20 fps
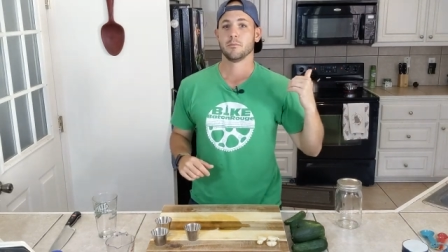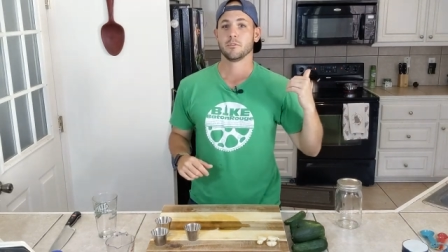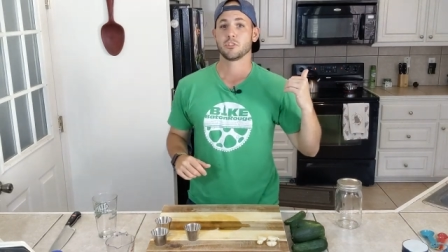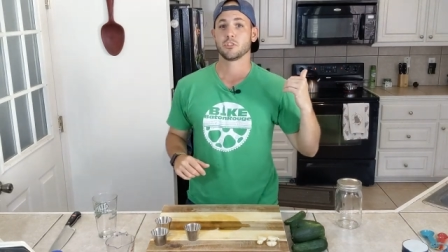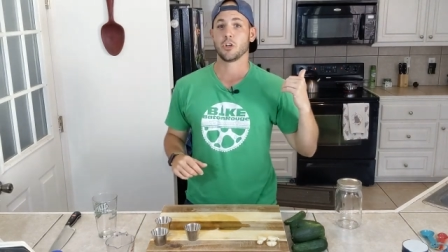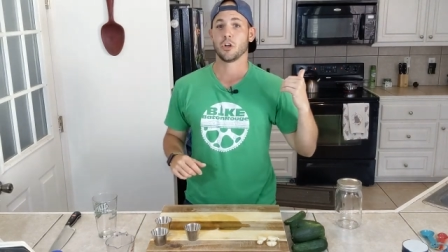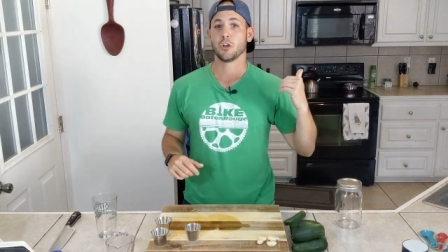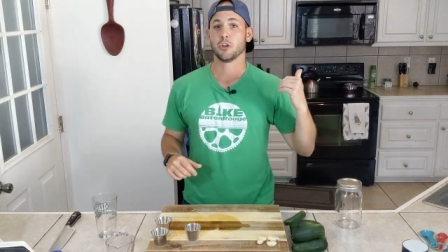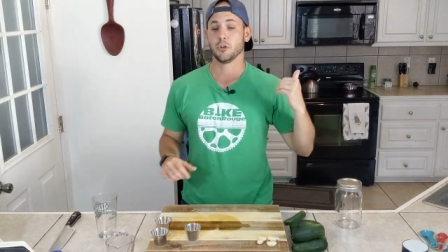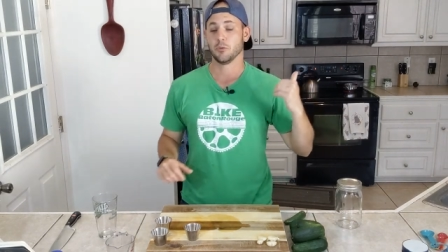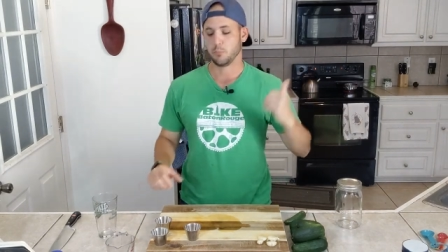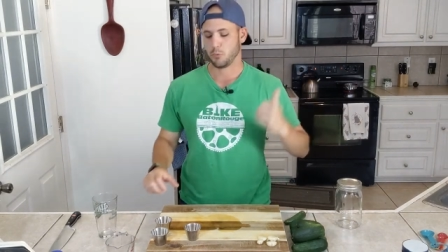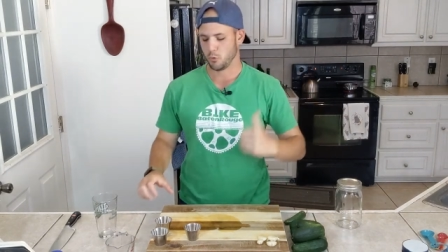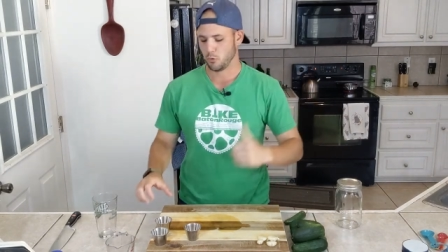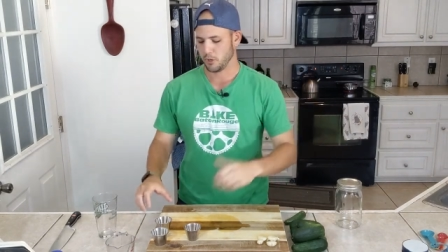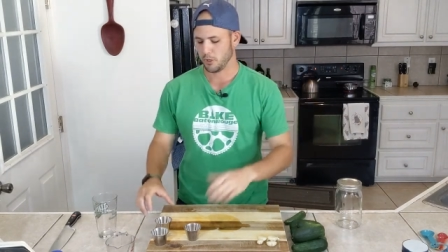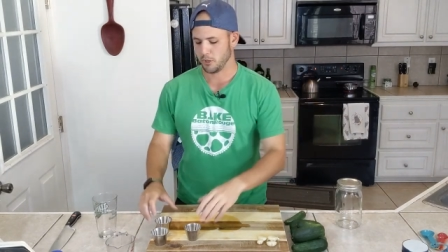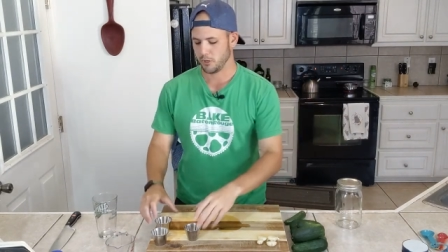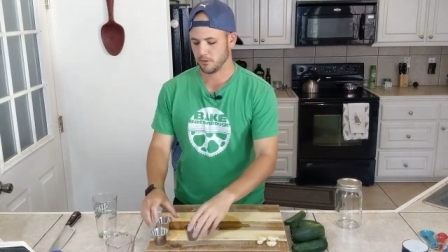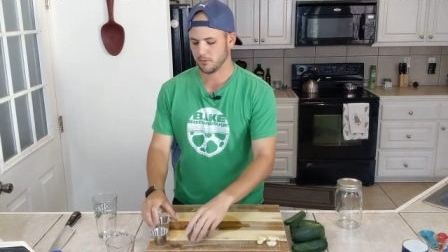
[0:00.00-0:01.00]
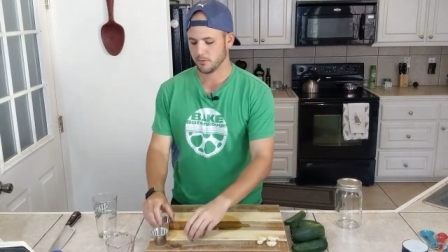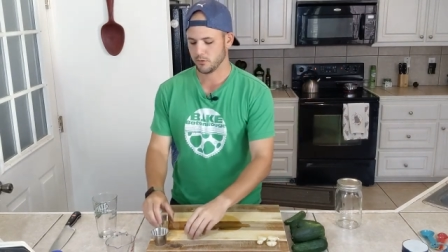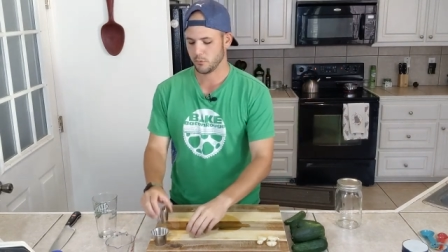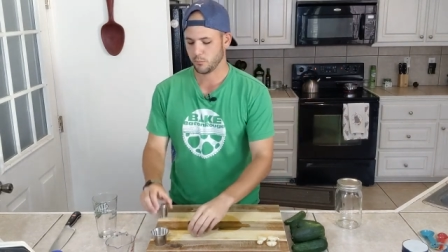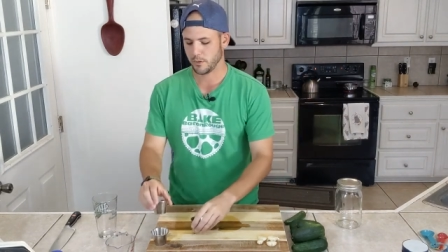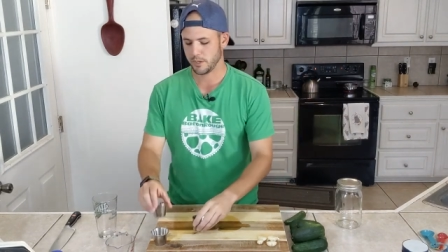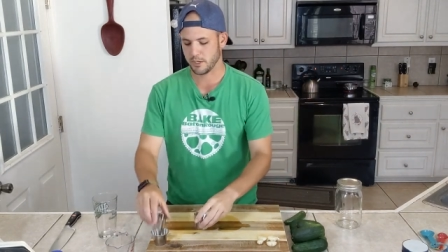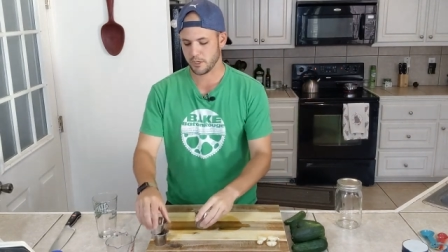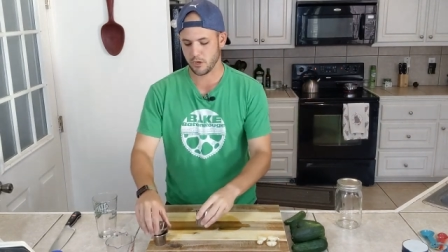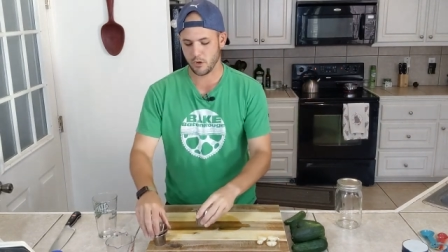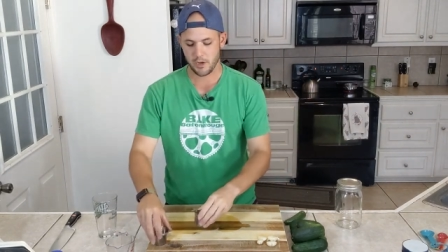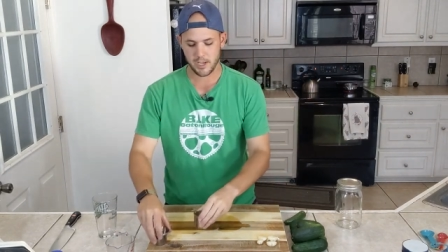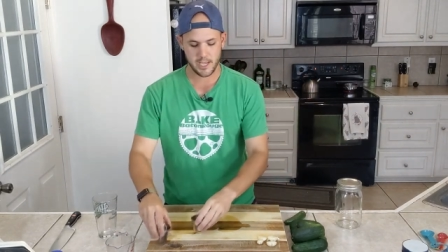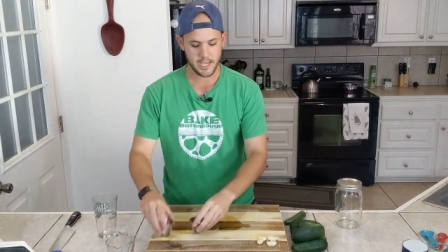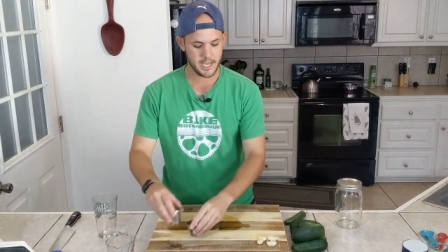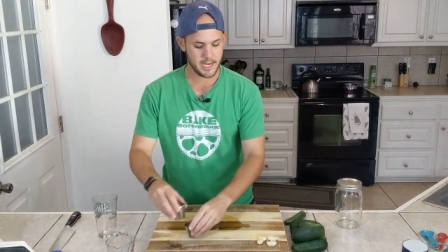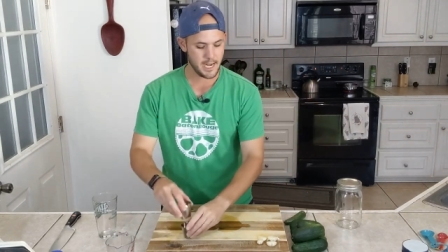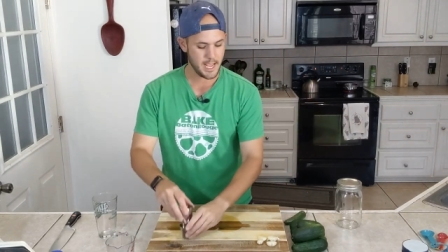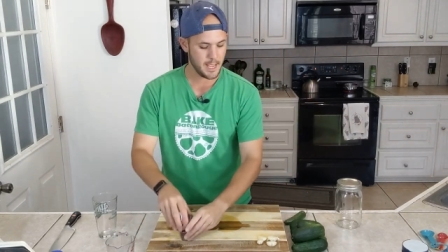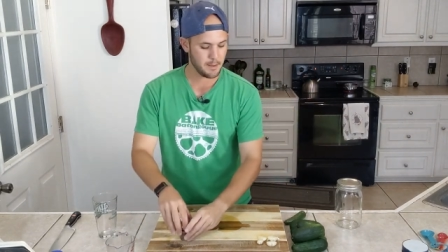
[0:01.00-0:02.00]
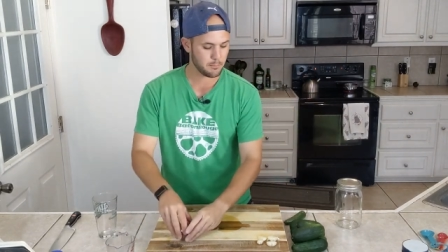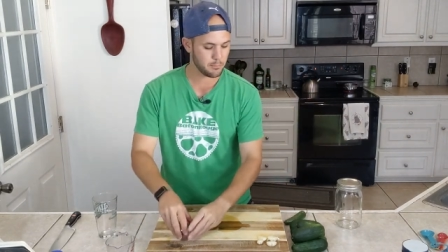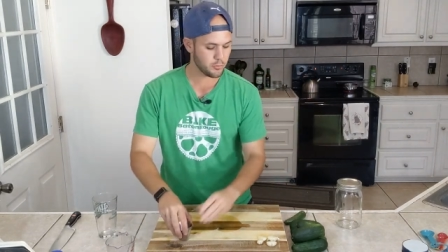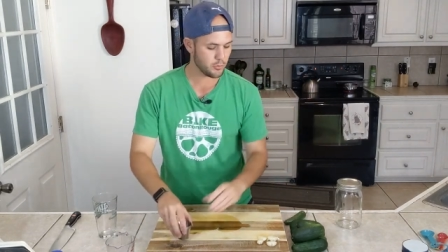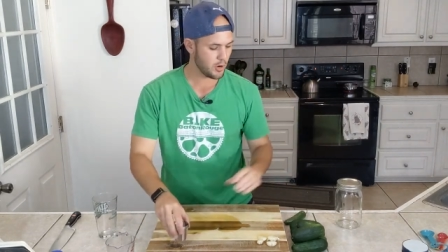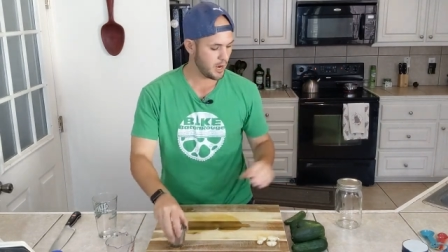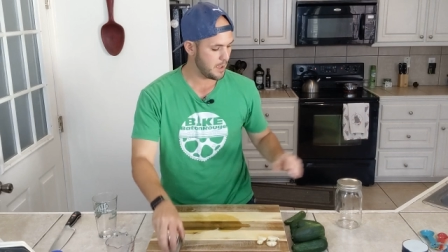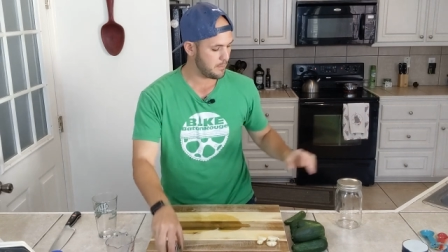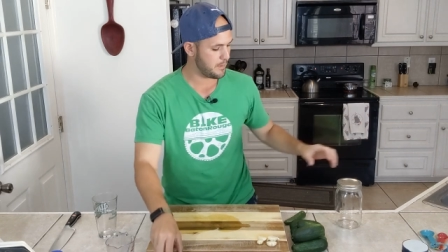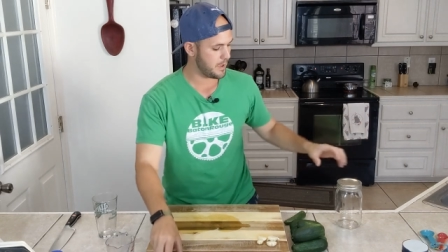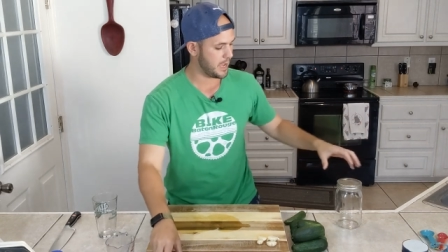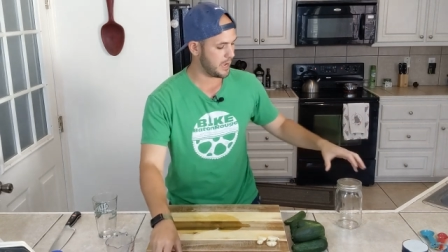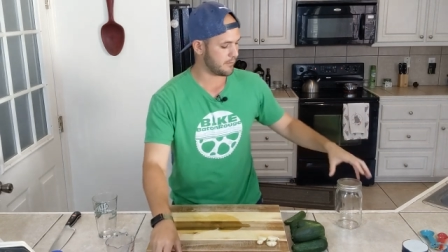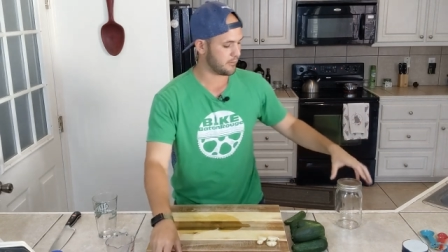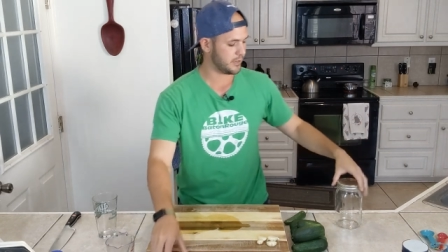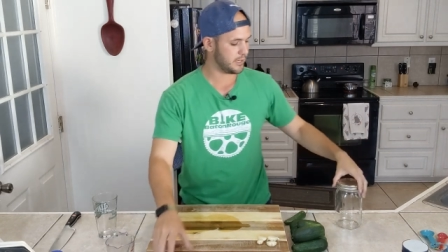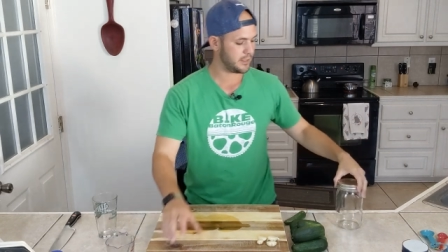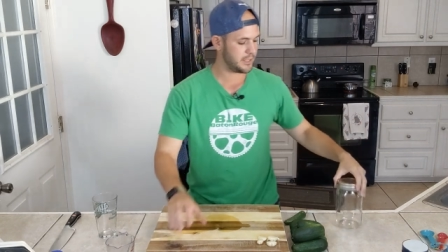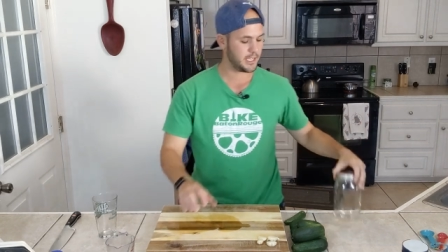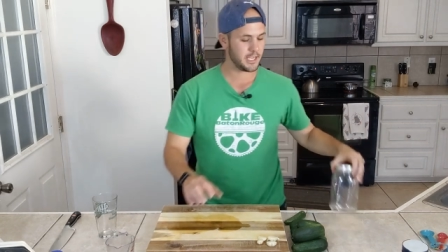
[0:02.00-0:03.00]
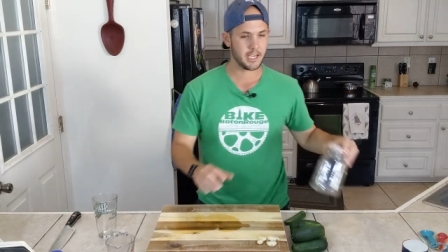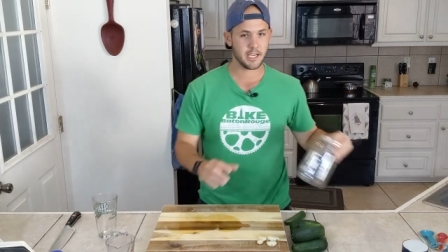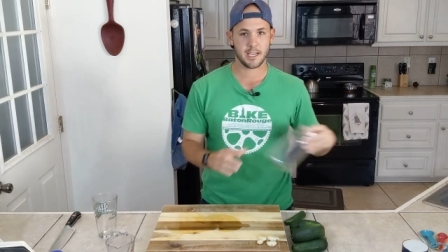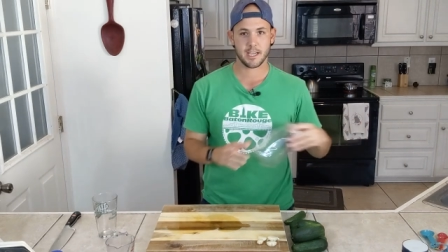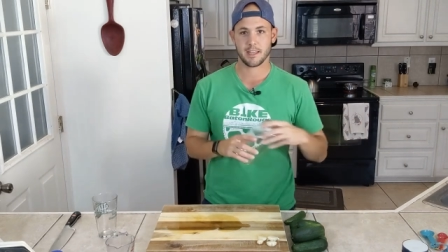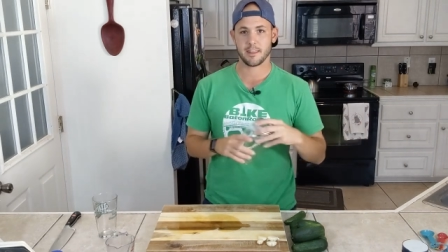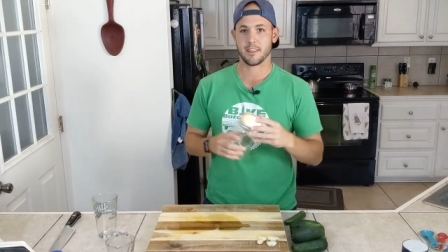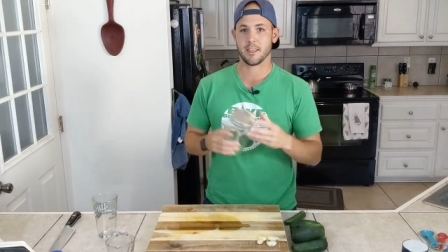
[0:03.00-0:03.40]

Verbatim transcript: starting to boil, we can go ahead and prep everything